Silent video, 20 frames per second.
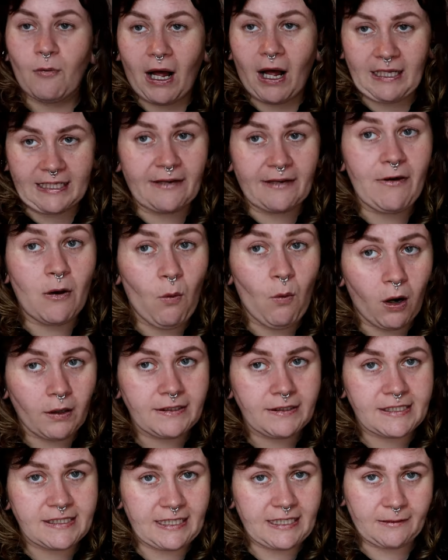I'll give you
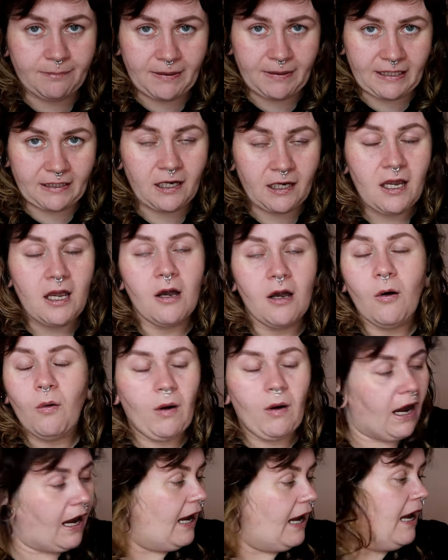one sneak peek
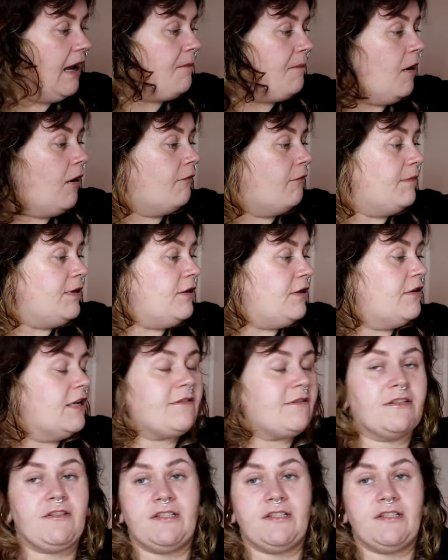of my New Year's